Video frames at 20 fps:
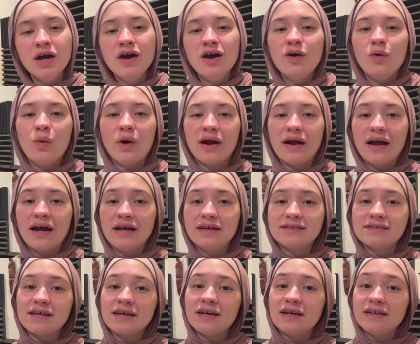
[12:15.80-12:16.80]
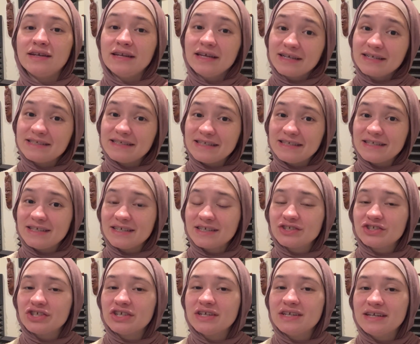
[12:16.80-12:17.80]
whereas a nicotine
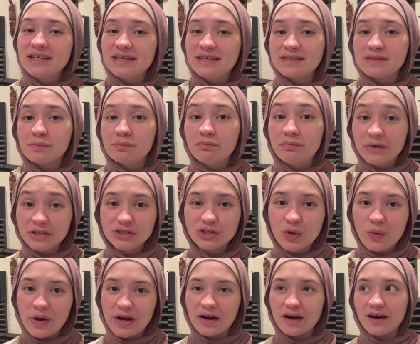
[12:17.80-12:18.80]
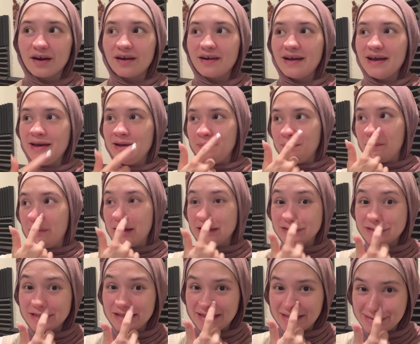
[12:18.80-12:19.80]
addiction is much quicker and
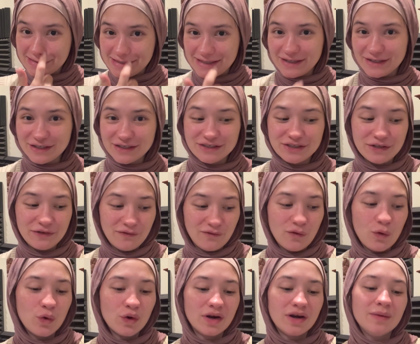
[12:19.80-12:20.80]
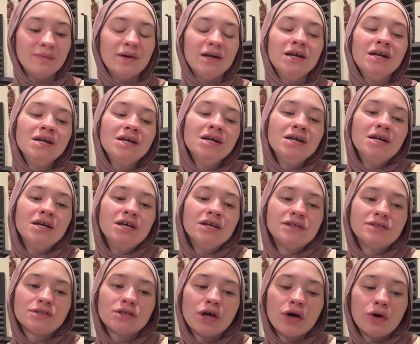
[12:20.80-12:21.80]
much easier to form.
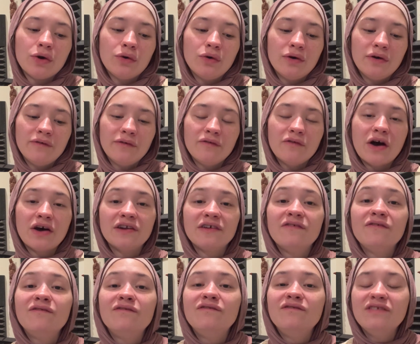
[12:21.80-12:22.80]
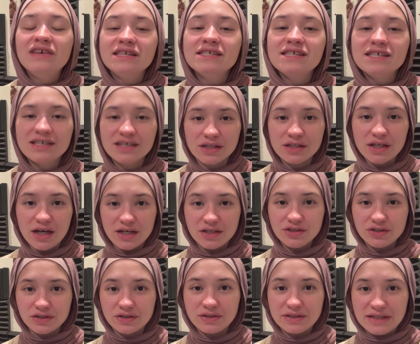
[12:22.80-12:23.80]
So on a
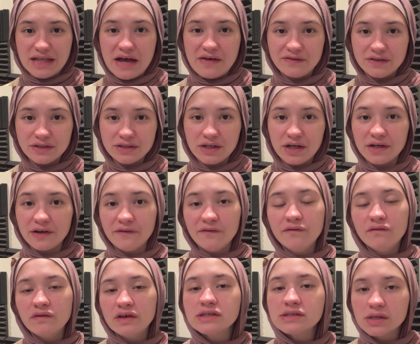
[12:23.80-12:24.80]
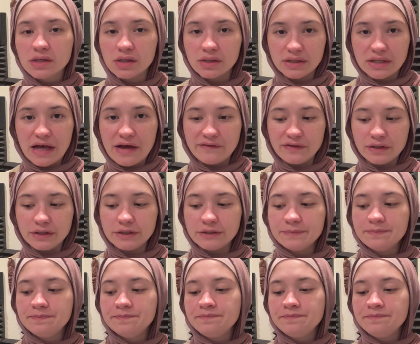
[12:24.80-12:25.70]
physiological level, on a physical level,